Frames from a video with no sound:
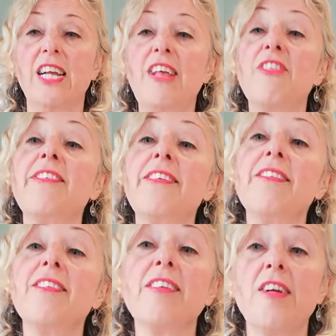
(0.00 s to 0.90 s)
The
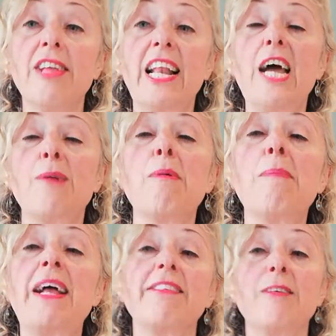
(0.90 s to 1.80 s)
sisters only allow
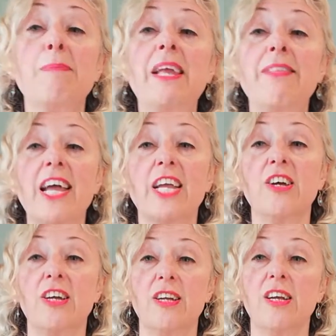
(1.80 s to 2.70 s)
Babette to be their
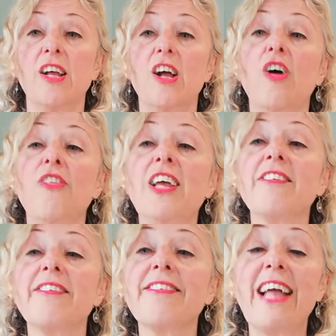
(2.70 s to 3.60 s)
cook on the
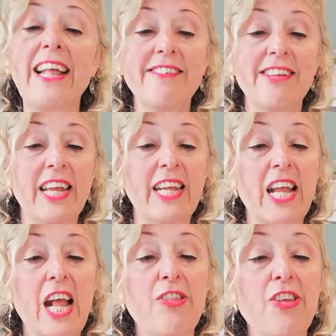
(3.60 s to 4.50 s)
understanding
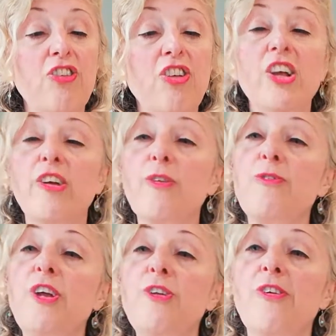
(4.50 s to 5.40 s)
that she cooks
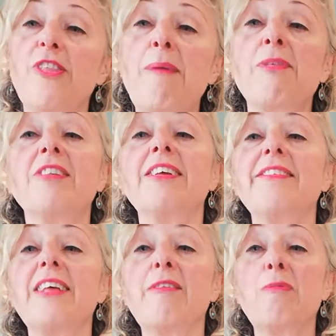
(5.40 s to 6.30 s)
food for them that is
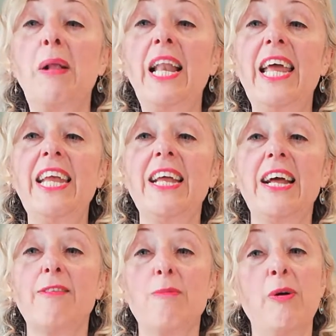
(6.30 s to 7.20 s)
as plain
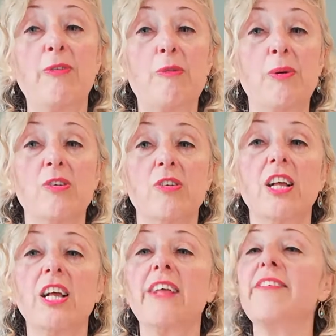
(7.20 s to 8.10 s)
as possible,
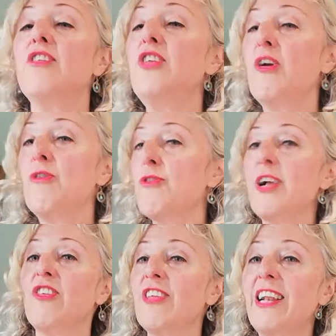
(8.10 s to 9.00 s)
so no
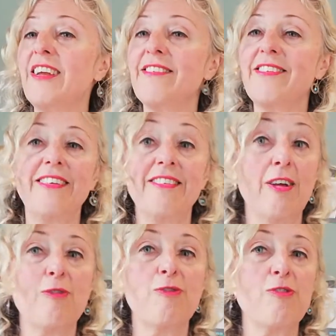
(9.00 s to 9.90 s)
French delicacies like
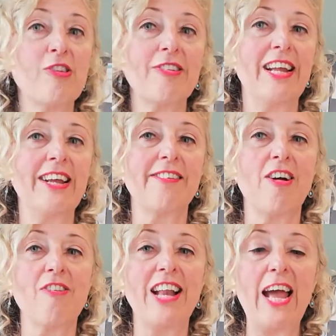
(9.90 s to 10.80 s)
frog's legs are
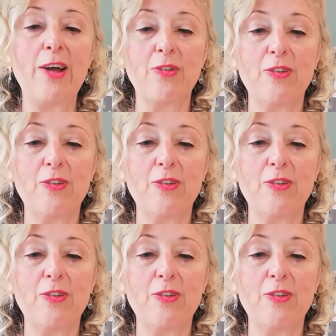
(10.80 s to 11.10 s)
allowed.